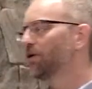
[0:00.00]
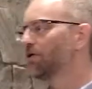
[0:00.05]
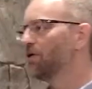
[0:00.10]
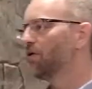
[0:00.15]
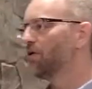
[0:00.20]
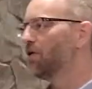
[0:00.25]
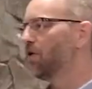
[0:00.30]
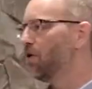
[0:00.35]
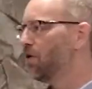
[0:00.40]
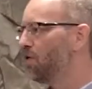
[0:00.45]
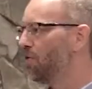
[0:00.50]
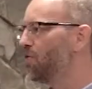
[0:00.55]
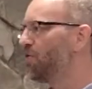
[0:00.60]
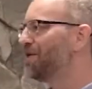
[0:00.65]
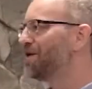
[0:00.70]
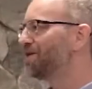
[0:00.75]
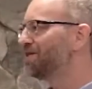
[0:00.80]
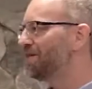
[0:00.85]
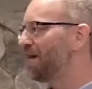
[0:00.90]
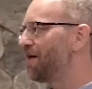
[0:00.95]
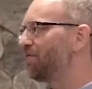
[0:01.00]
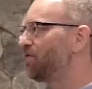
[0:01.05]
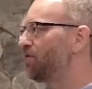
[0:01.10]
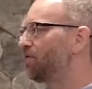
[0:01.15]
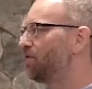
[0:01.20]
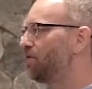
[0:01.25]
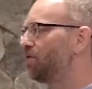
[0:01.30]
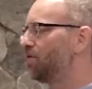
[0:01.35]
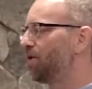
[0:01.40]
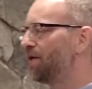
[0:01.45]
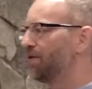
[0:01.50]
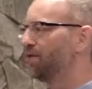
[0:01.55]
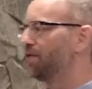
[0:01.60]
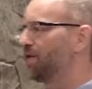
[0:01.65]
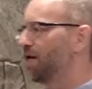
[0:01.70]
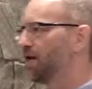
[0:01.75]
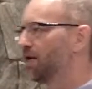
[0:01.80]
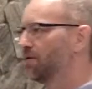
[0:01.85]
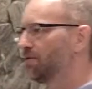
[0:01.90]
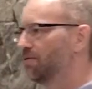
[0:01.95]
don't always have to do it around the
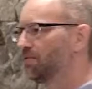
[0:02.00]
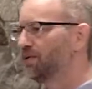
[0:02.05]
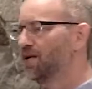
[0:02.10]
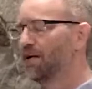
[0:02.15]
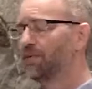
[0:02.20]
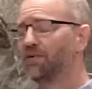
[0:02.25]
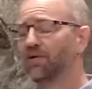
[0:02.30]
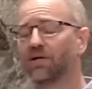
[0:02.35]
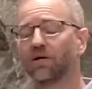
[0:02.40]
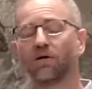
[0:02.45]
dining room table.